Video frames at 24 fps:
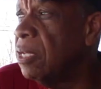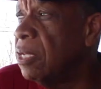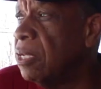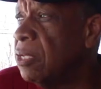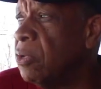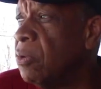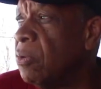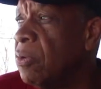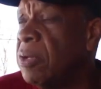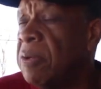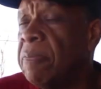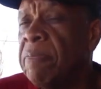
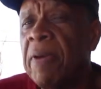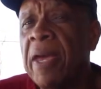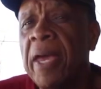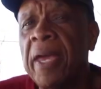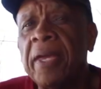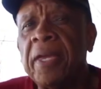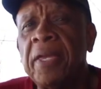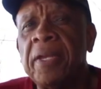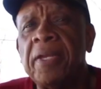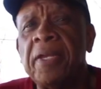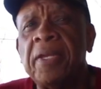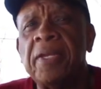Doing it back
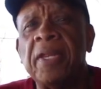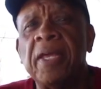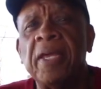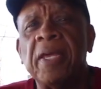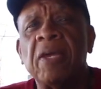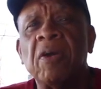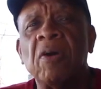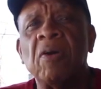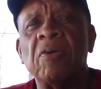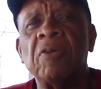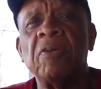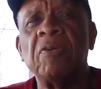in the day
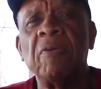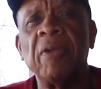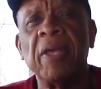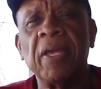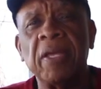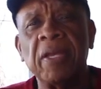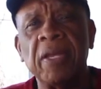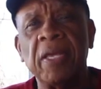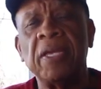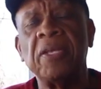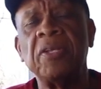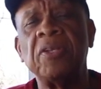called the
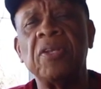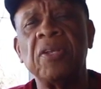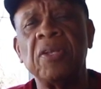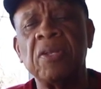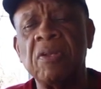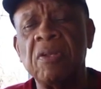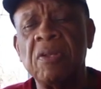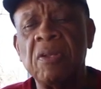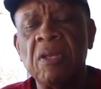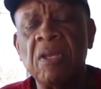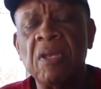regulation,